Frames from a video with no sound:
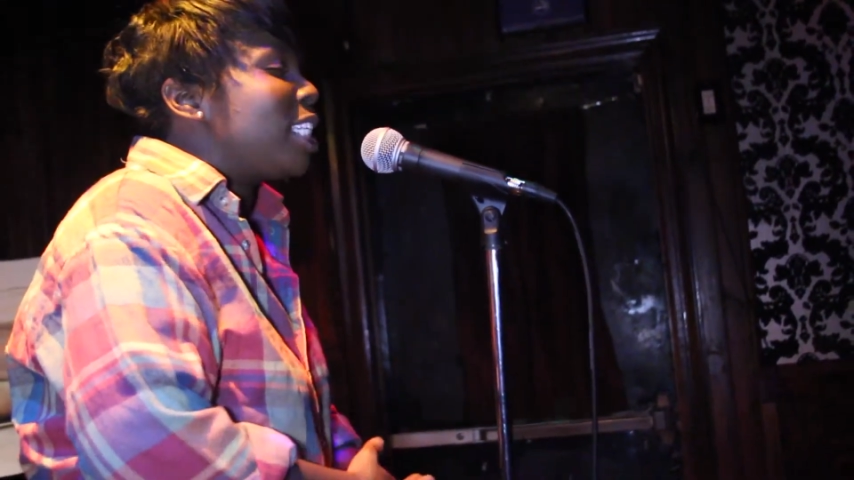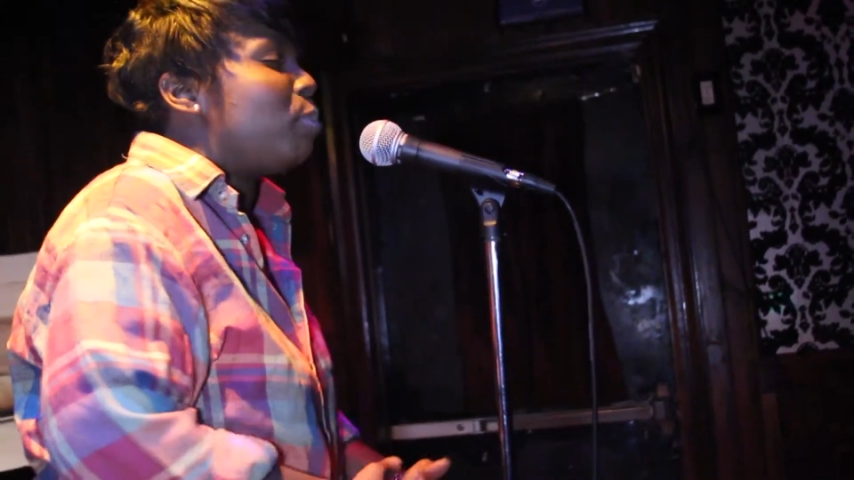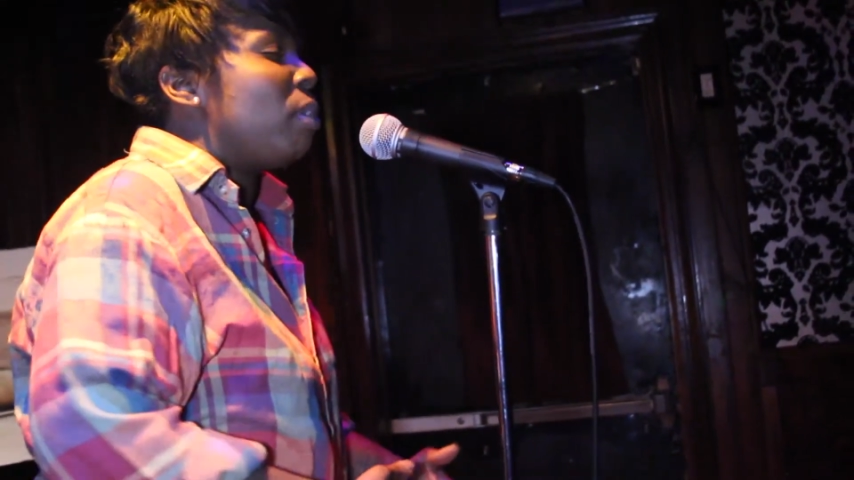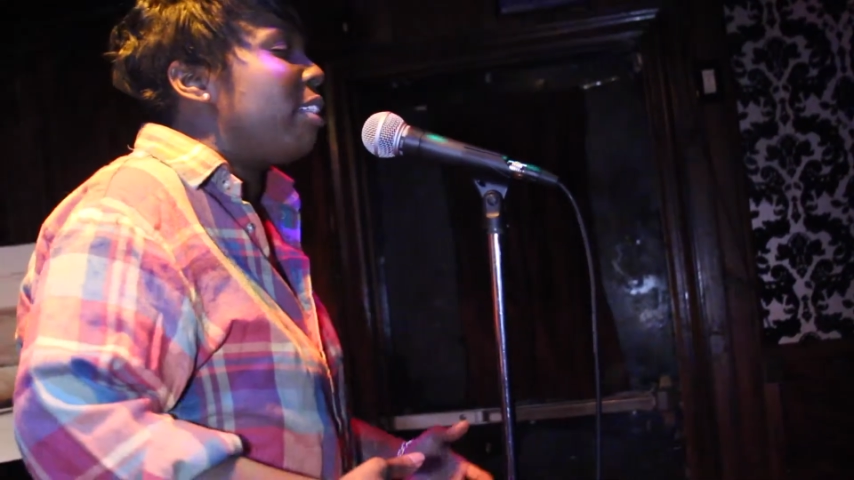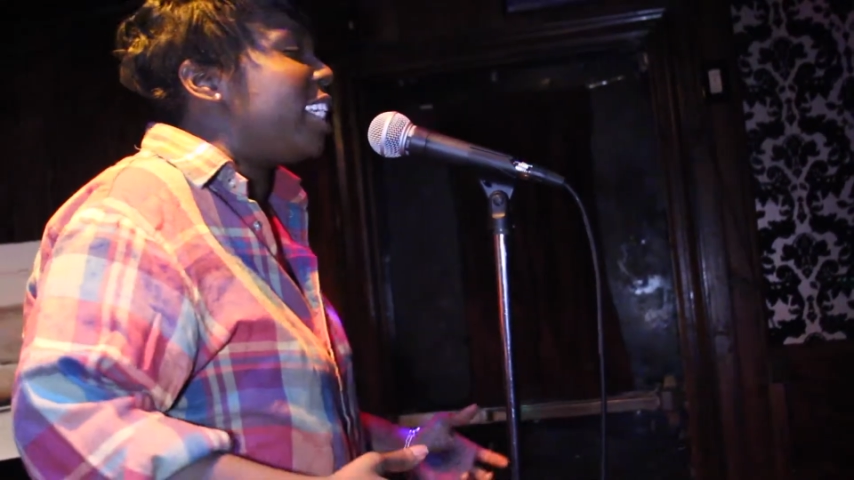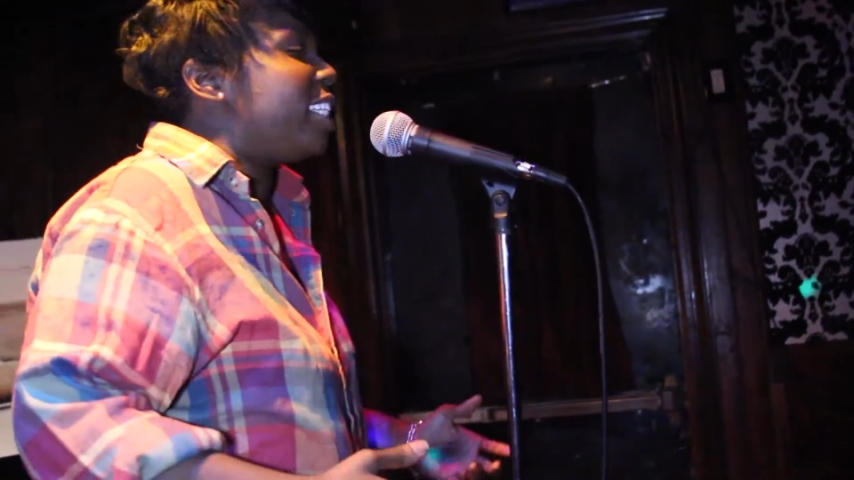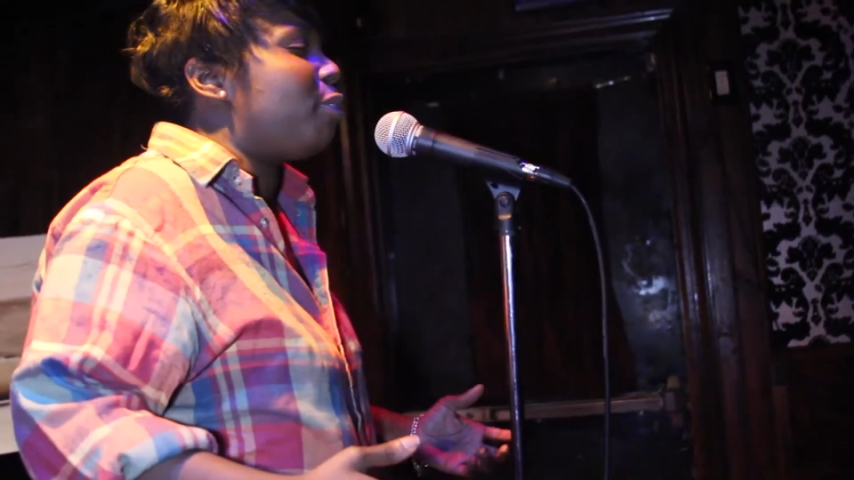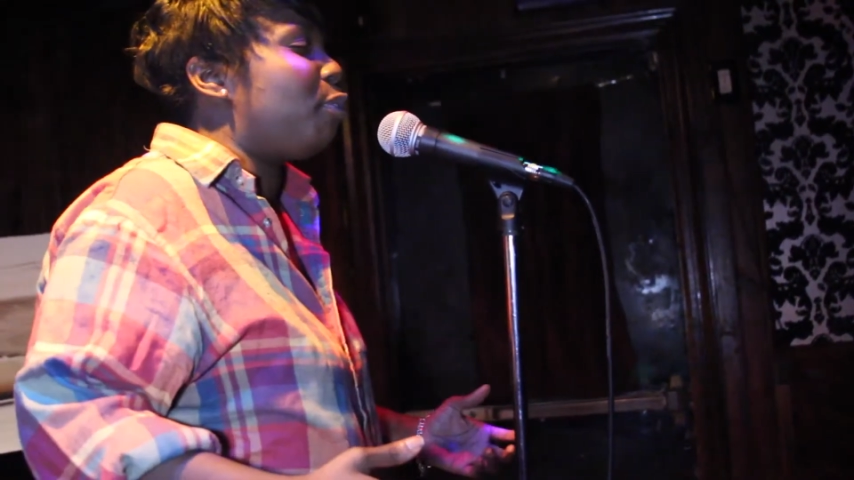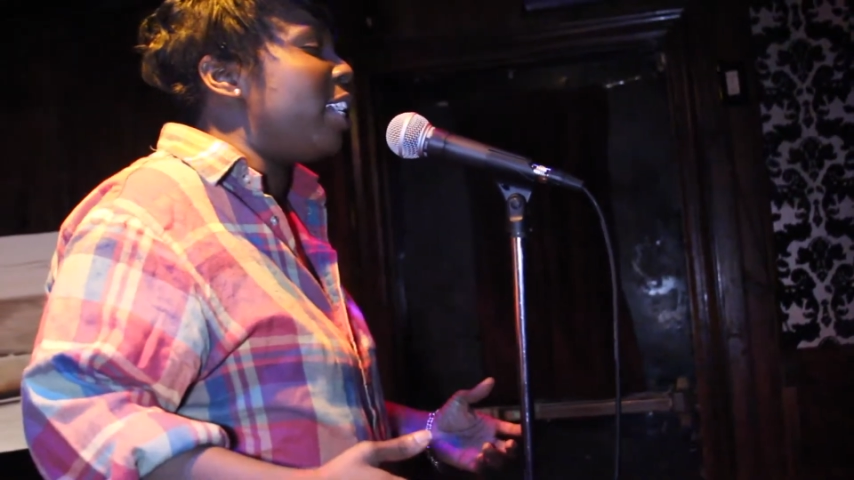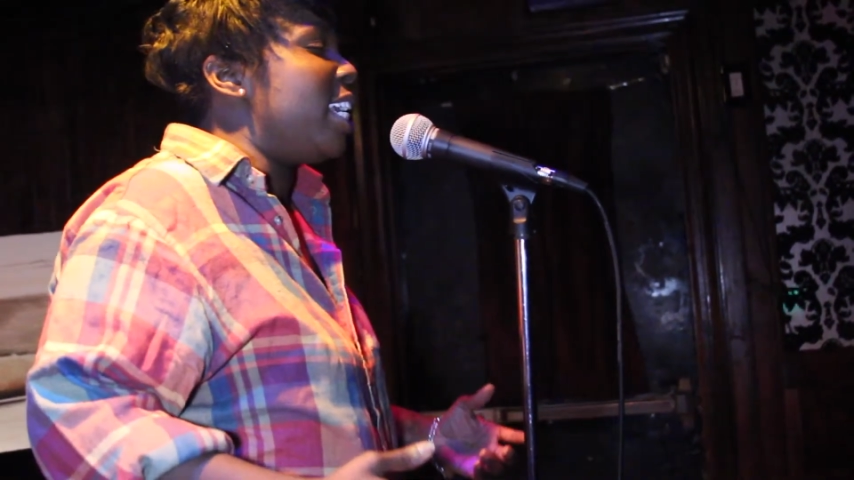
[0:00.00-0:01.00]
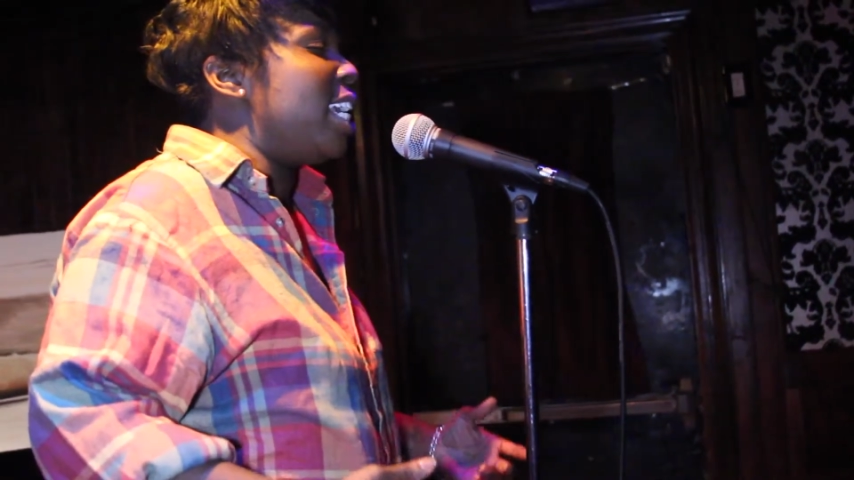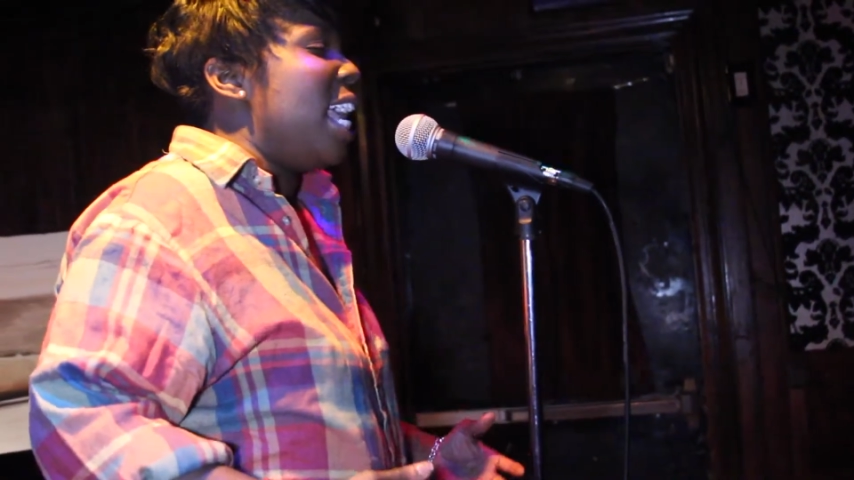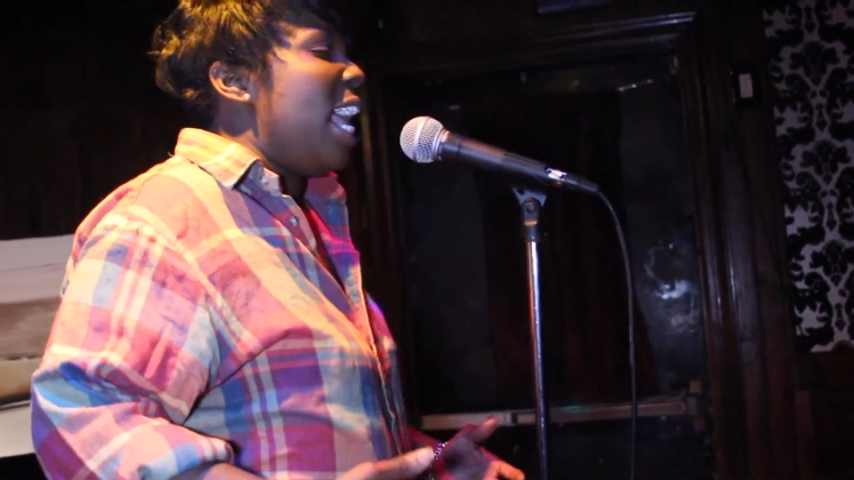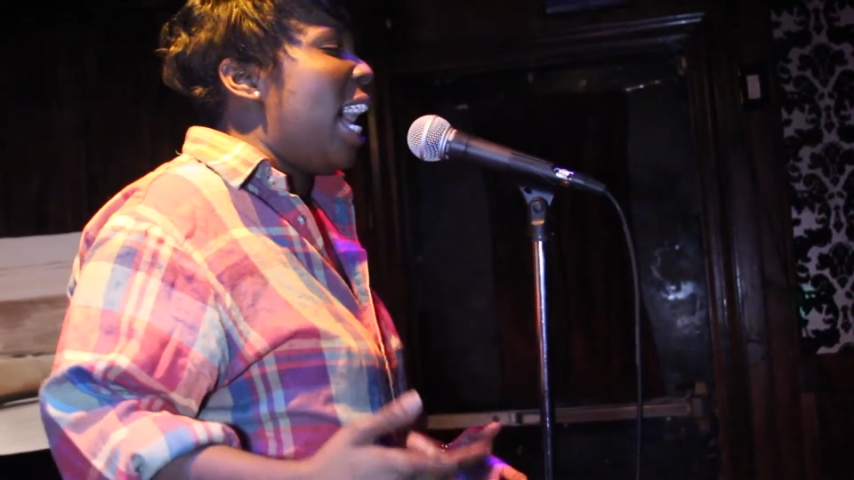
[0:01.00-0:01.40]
my spirit gets free.